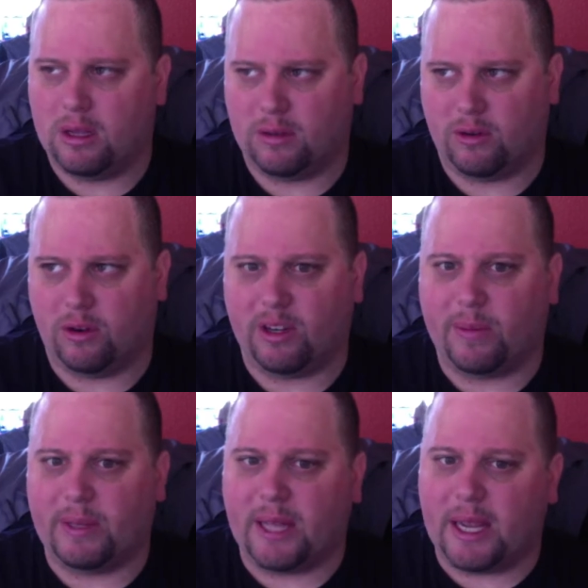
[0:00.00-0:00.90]
growing
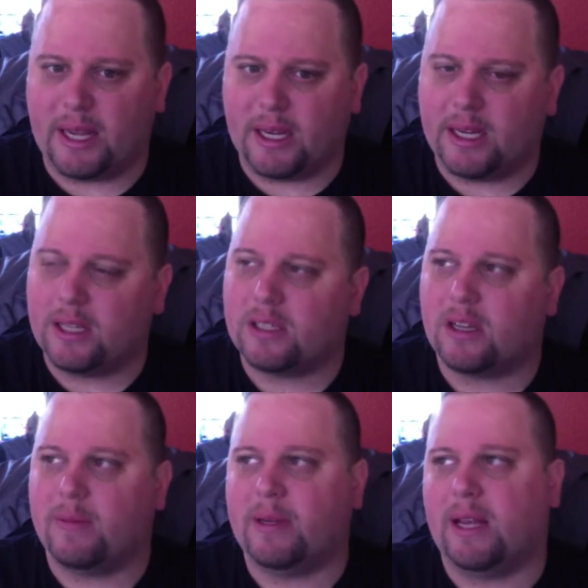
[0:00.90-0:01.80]
up in the 80s,
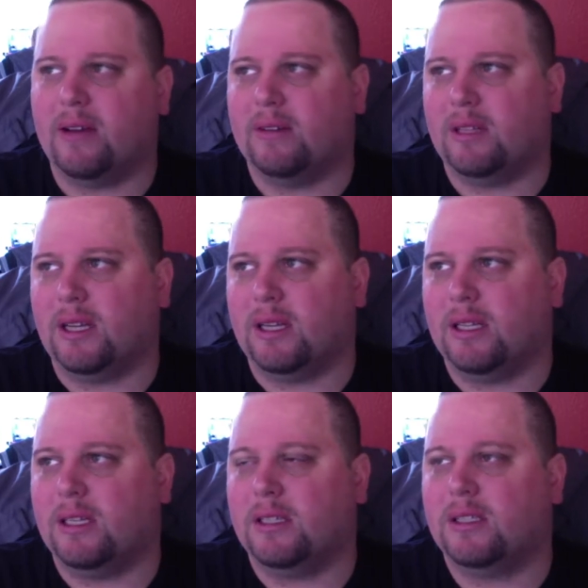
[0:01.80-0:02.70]
coming out in the
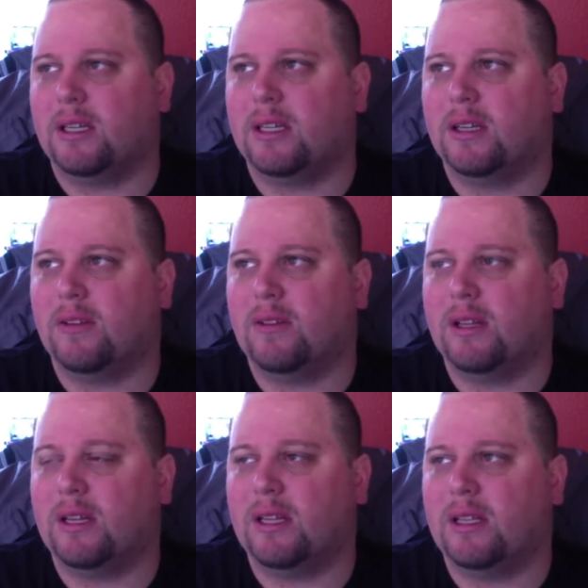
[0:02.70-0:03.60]
80s, that kind of
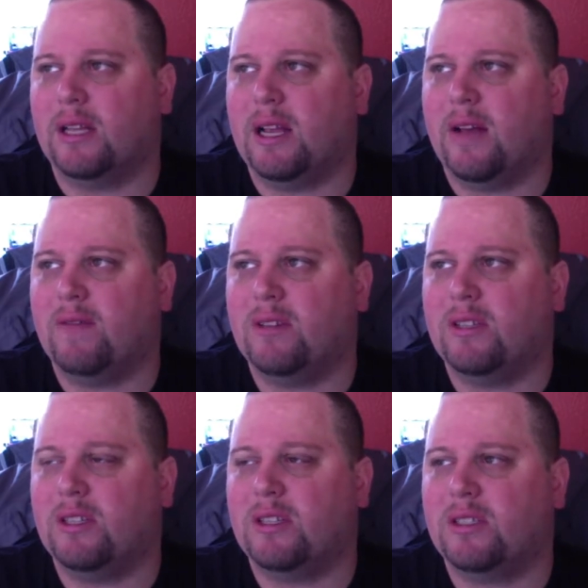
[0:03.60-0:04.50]
thing. And they have to
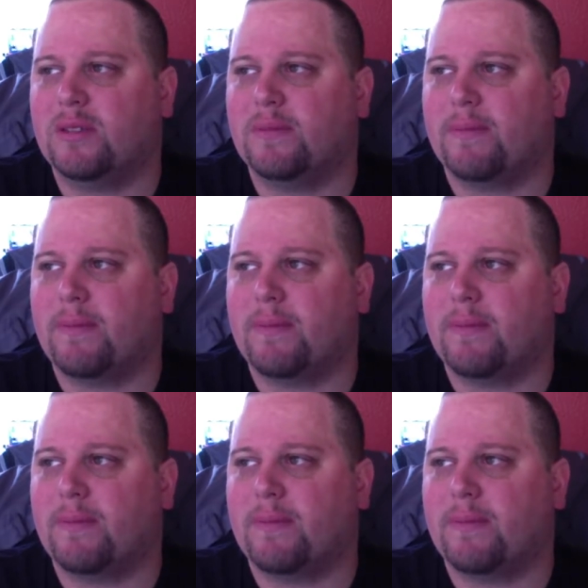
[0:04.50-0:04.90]
just.